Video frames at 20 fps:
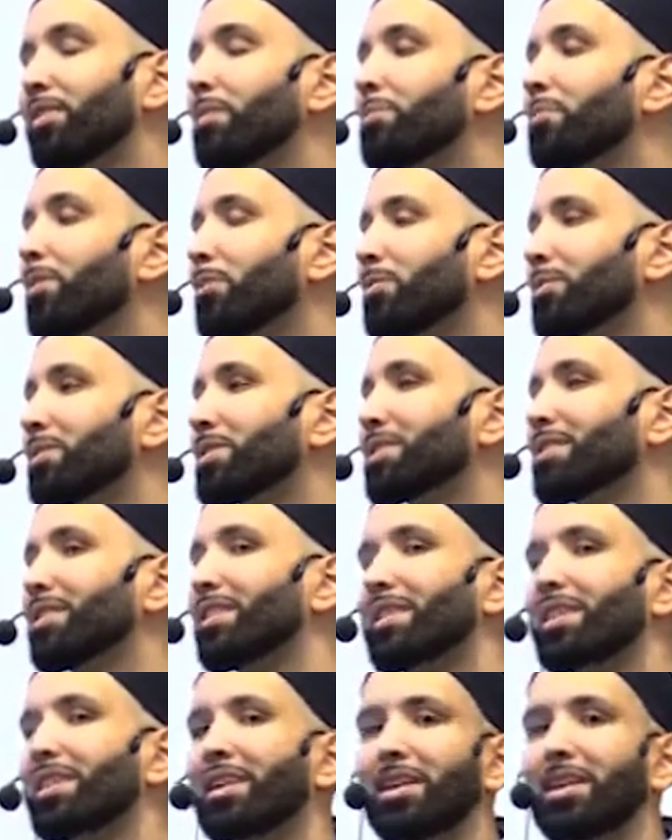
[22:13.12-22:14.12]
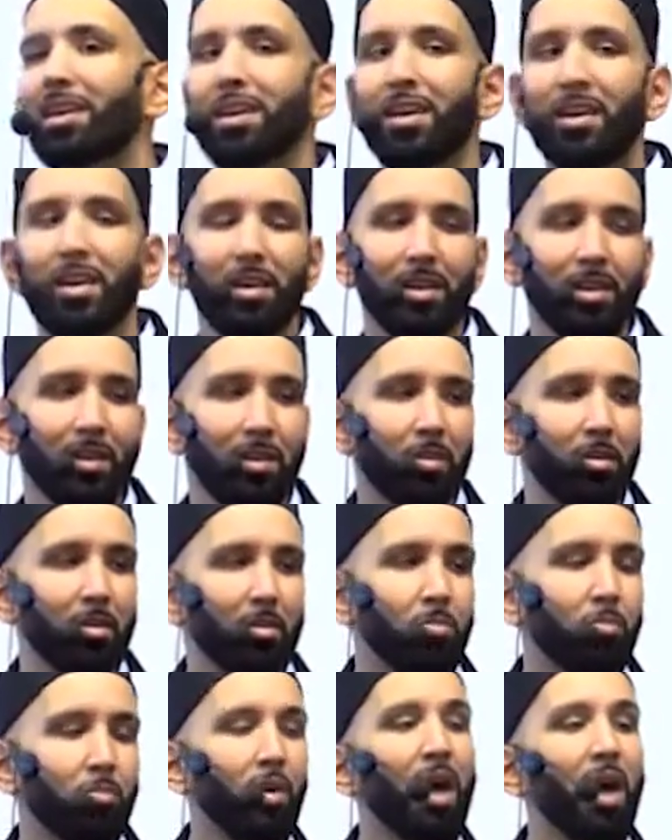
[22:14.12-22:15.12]
most
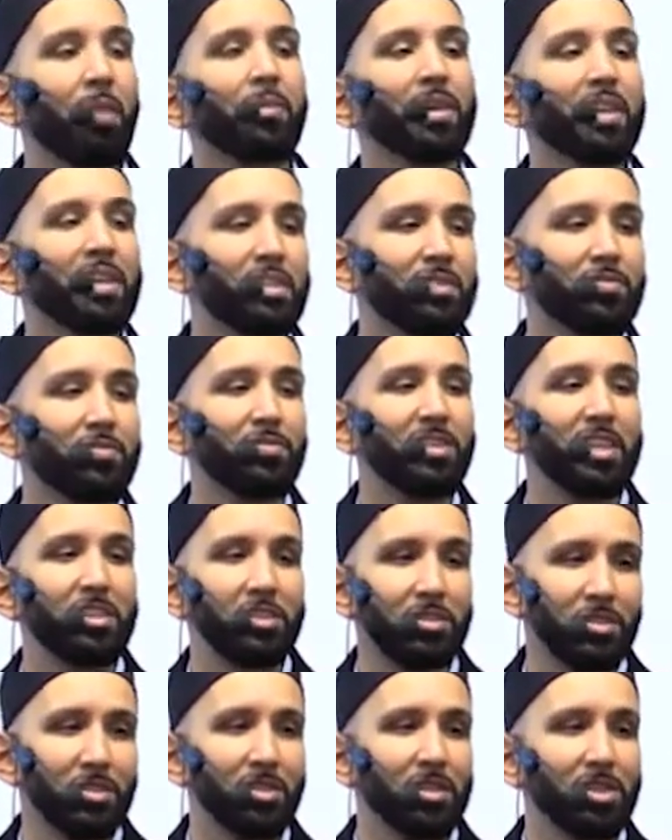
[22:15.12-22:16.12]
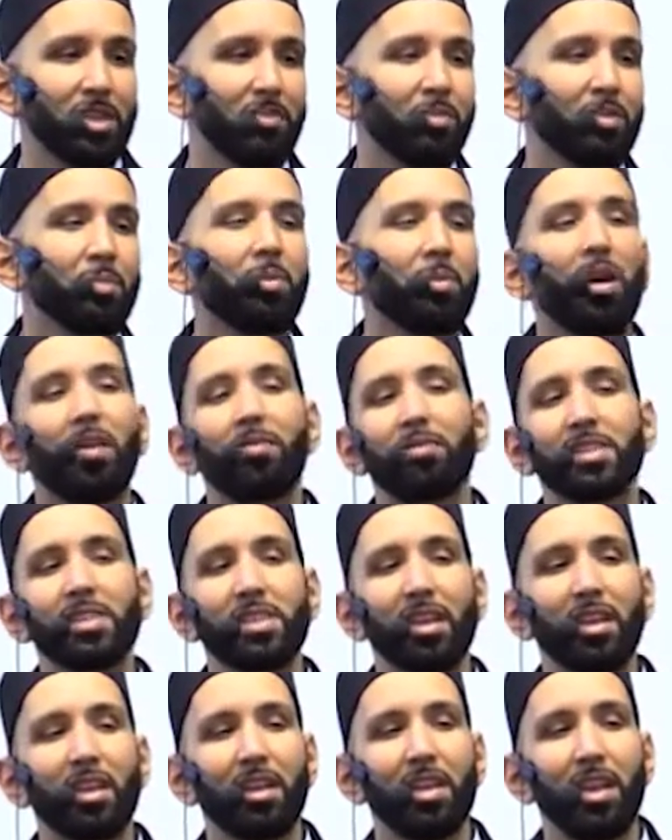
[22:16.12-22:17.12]
prominent features of the Prophet
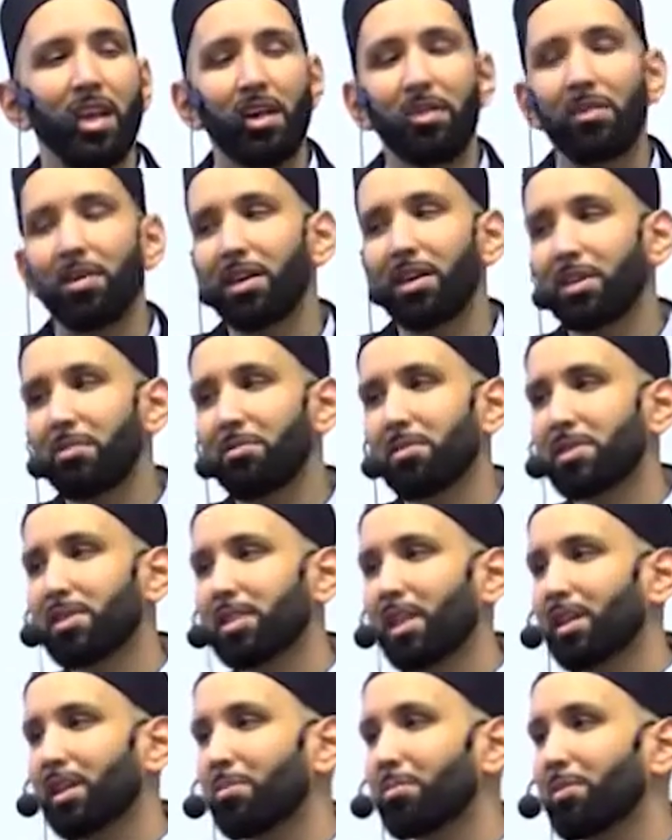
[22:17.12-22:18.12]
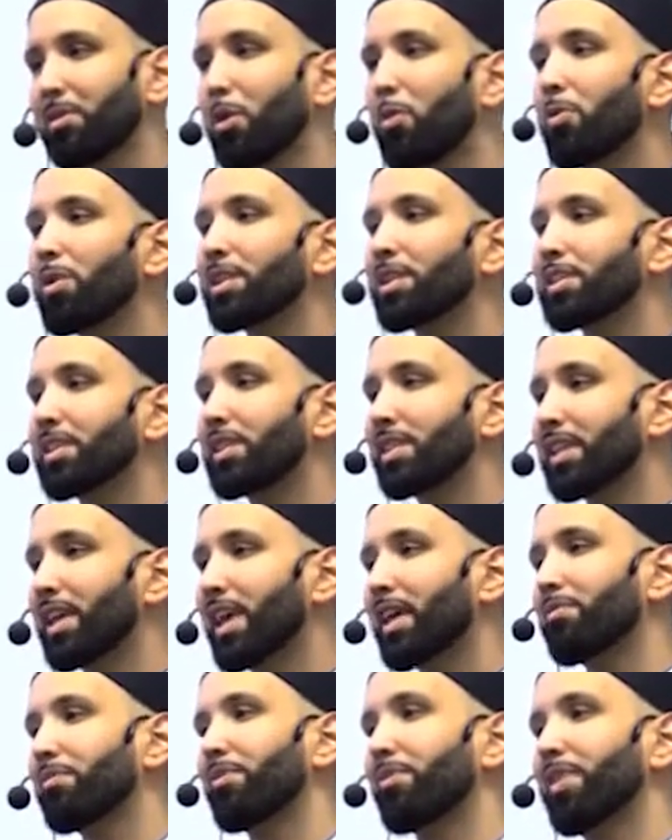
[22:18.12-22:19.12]
sallallahu alaihi wasallam going to the
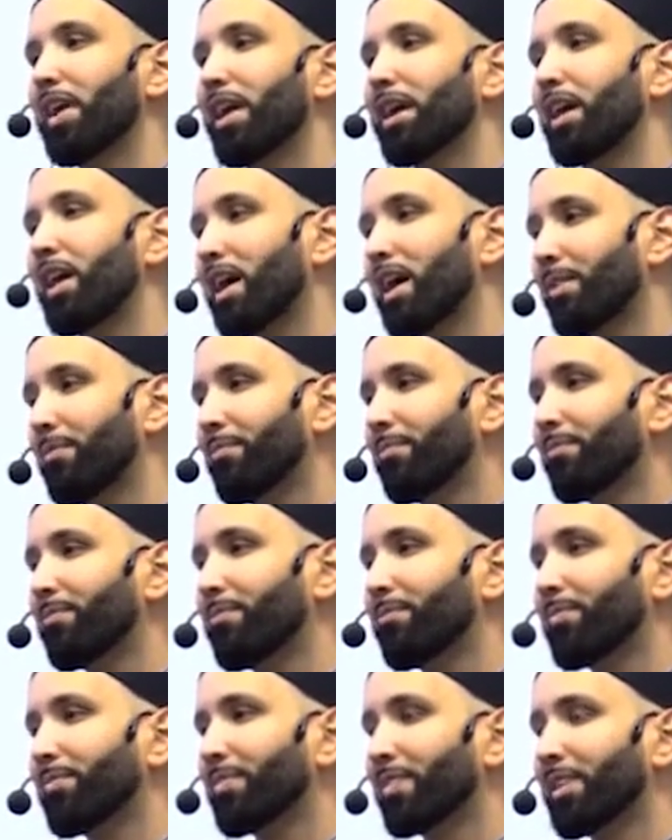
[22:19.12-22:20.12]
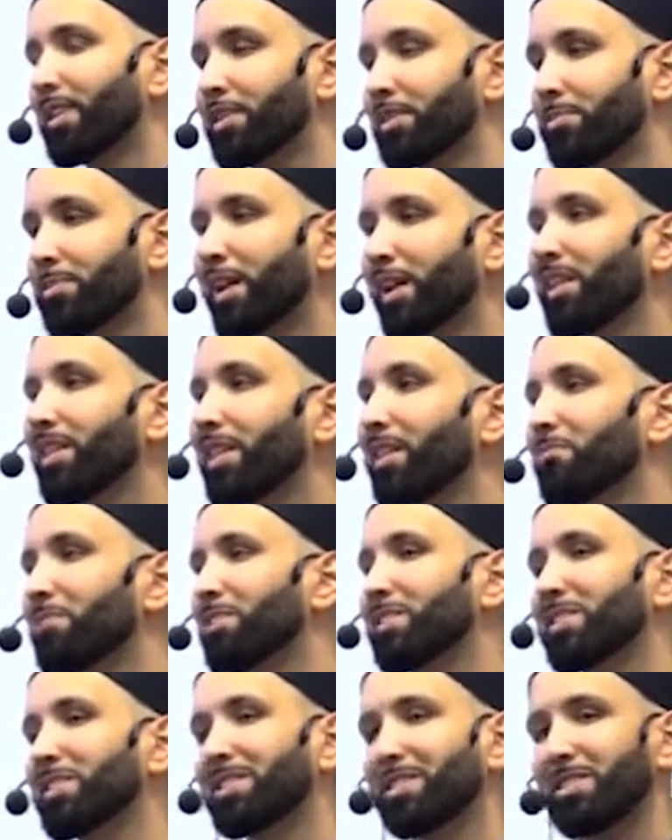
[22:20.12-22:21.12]
cave of Hira. And subhanAllah, I
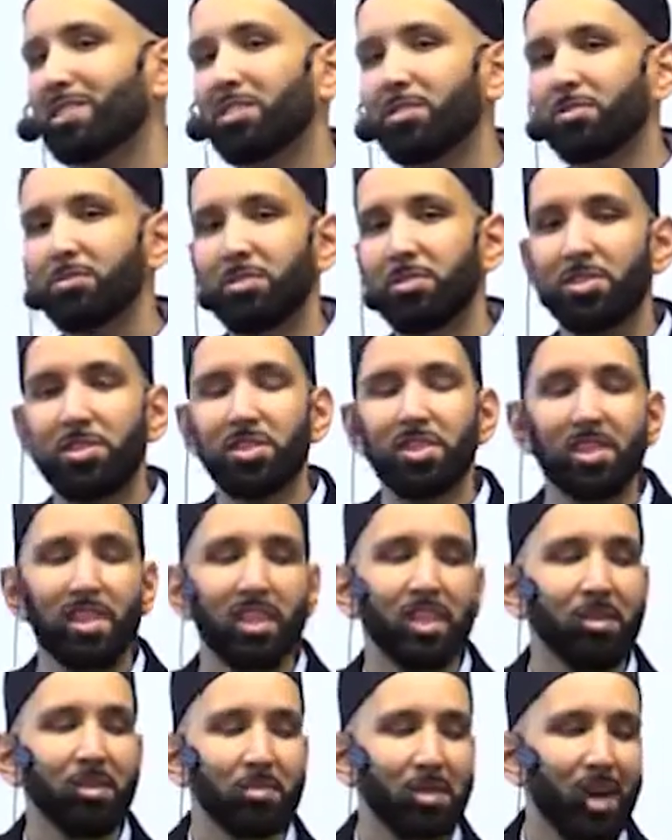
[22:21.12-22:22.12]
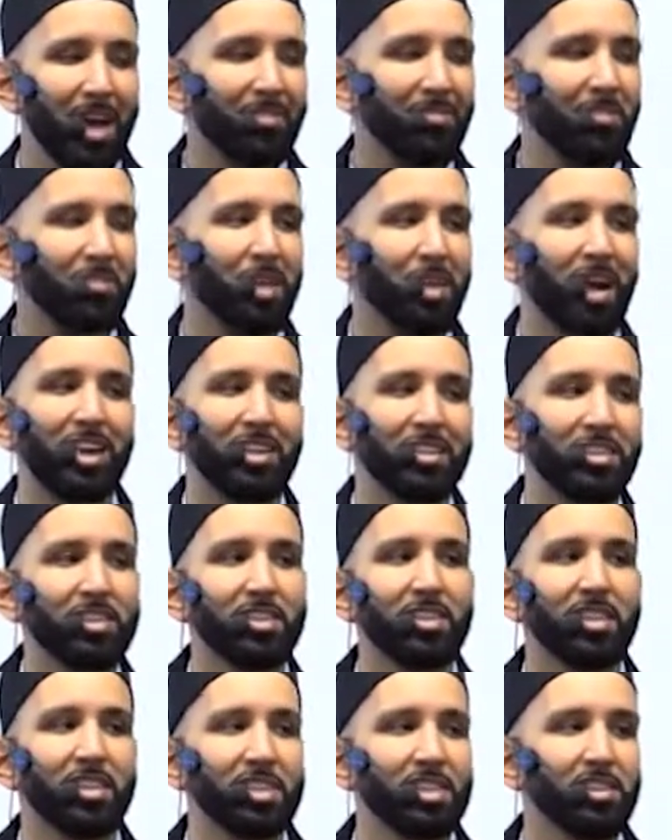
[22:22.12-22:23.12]
was just getting back from
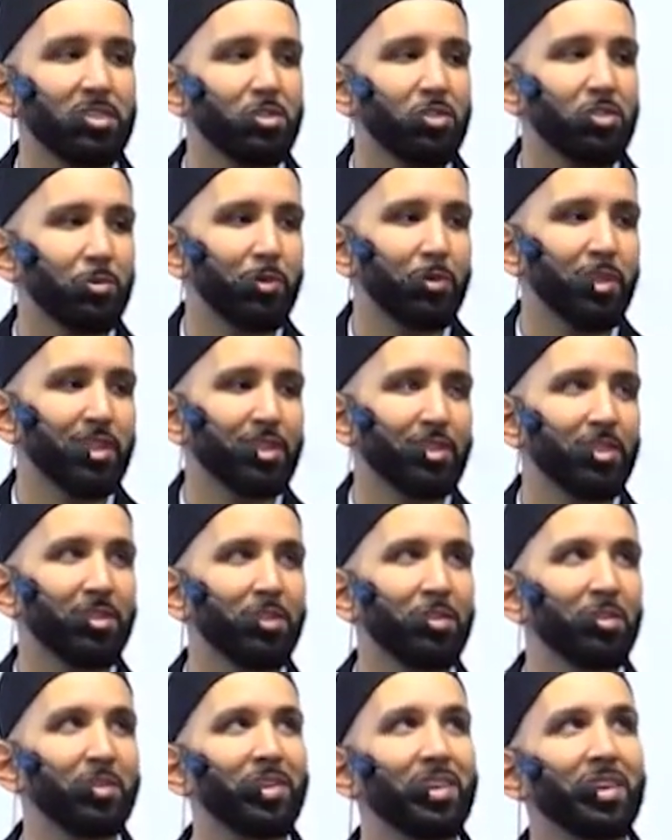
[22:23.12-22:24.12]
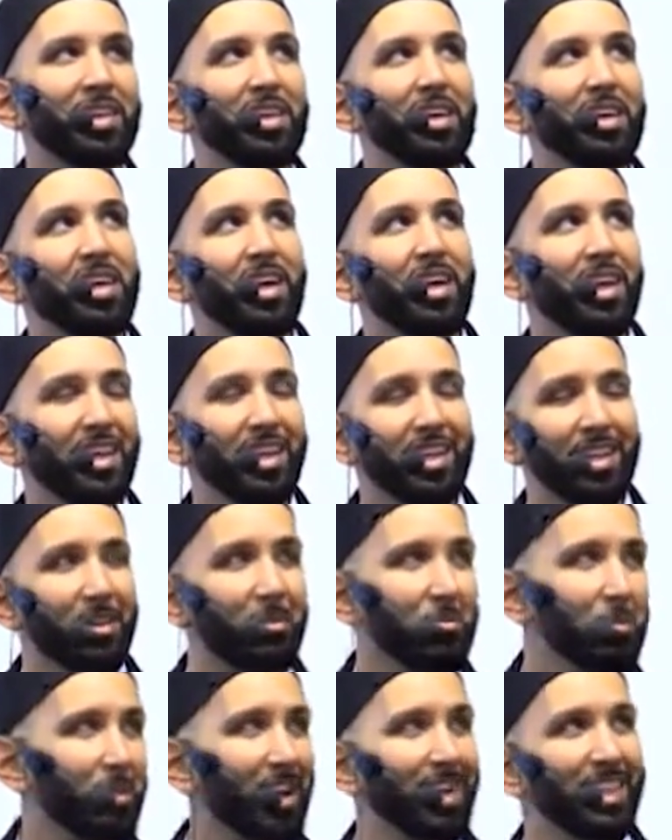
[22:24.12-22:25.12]
Hajj less than 2 weeks ago,
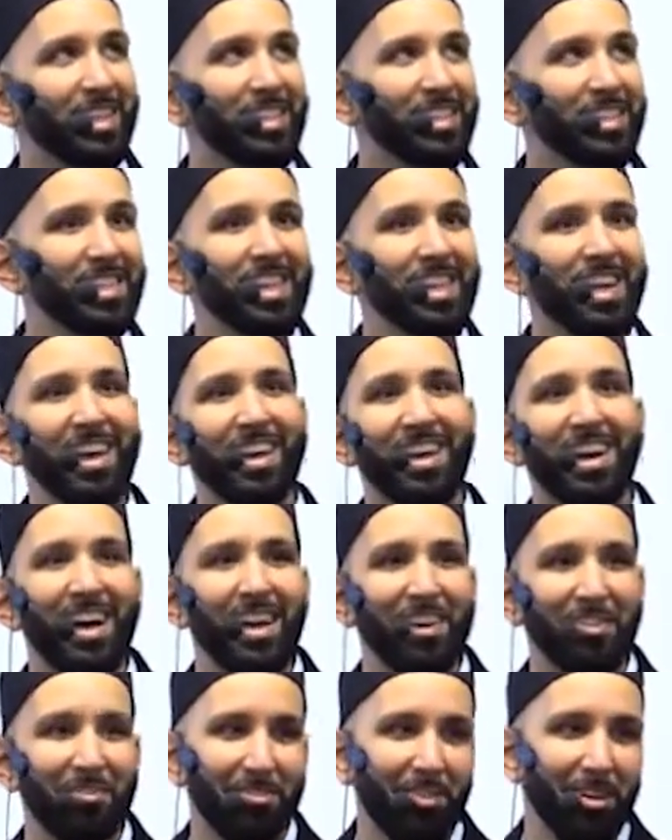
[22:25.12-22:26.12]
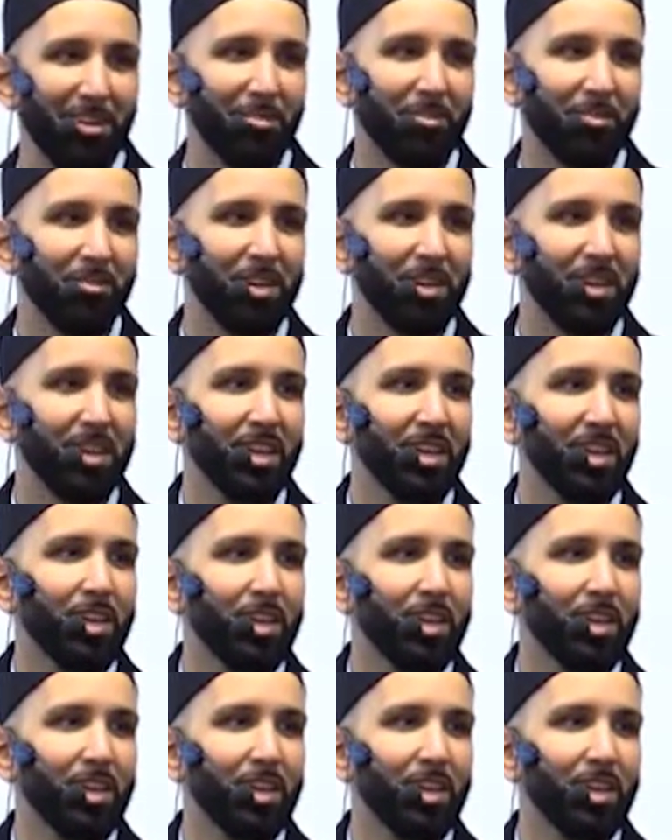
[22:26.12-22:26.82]
and I can see Hira in front of me.